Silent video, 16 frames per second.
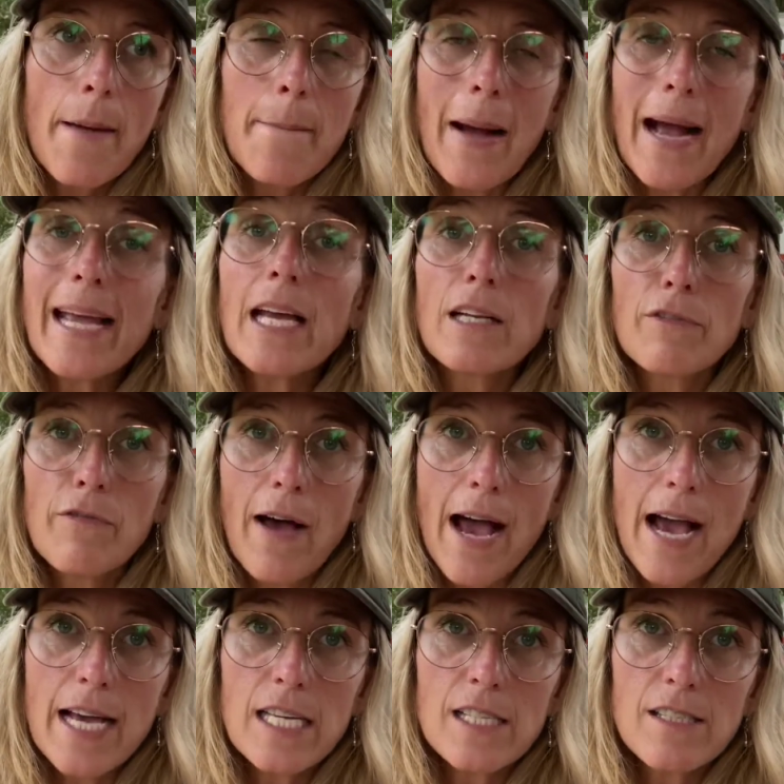my
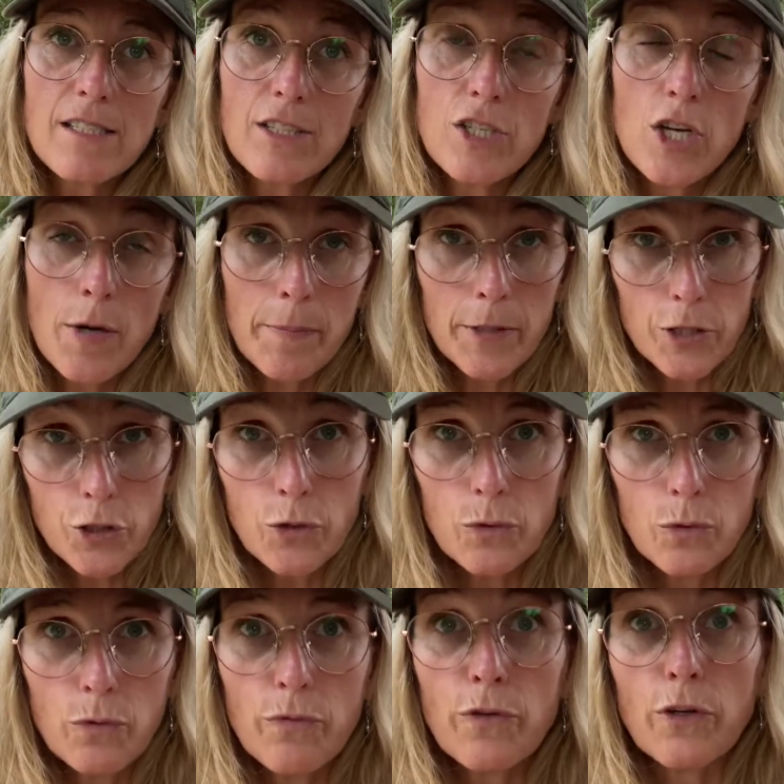advice number
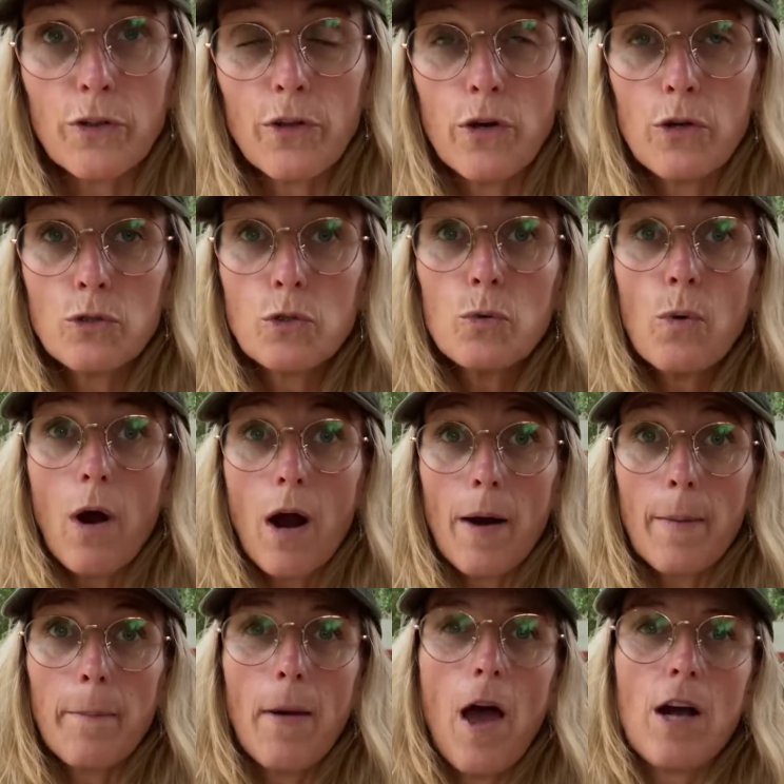2 for those who
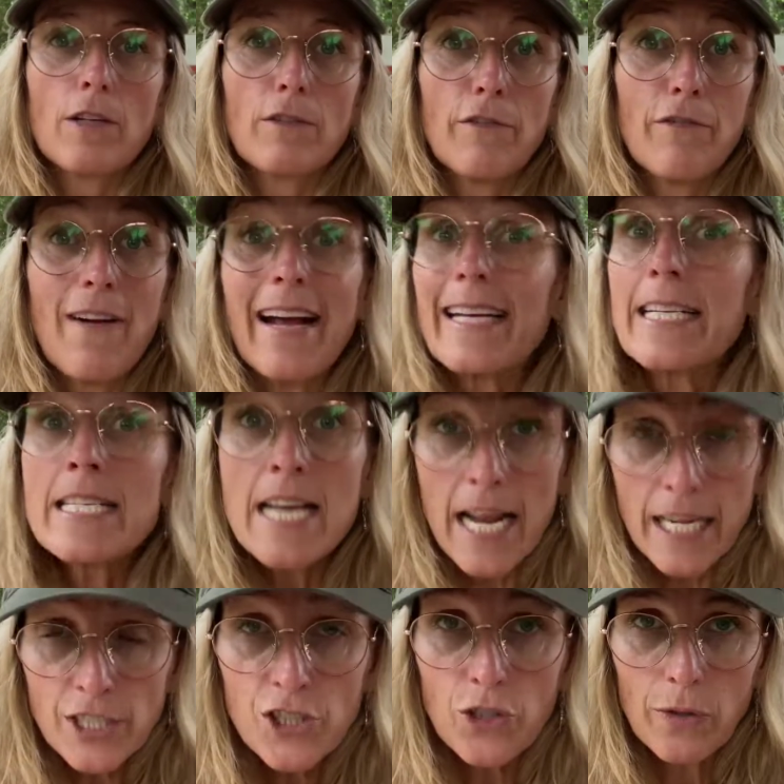are blocked
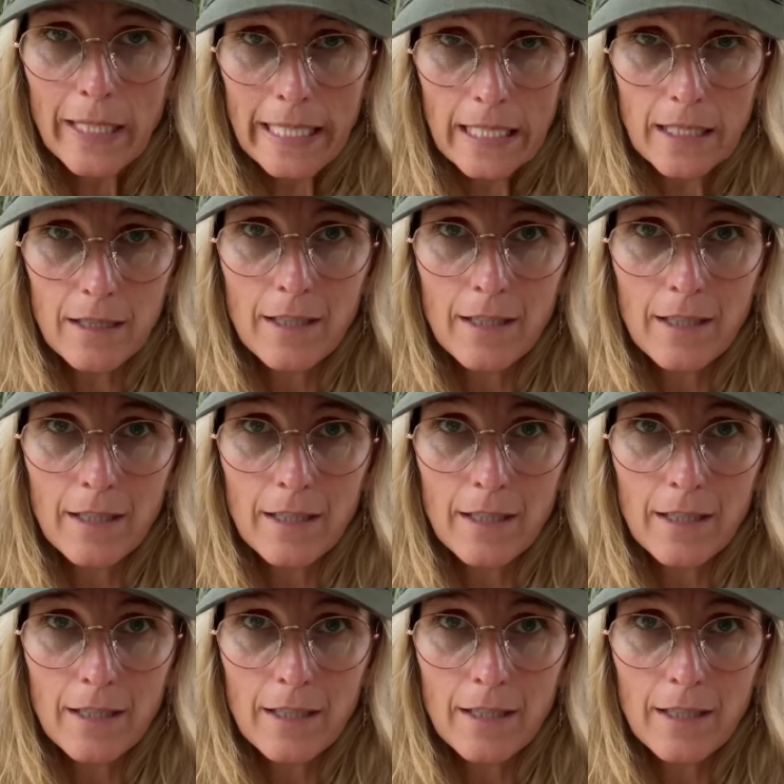financially